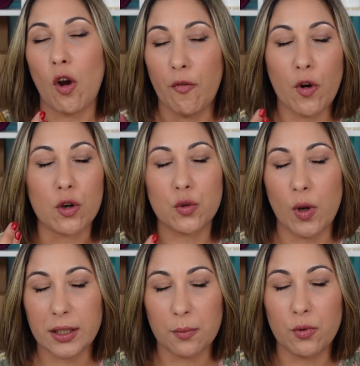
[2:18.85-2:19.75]
Of course,
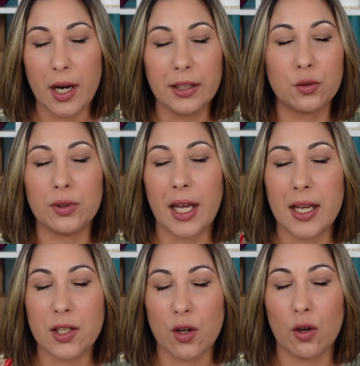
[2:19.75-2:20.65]
what I'm wearing
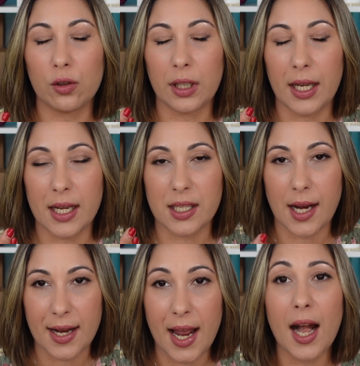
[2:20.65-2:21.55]
today is not
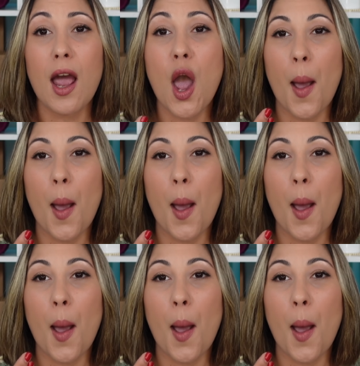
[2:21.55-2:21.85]
Chanel,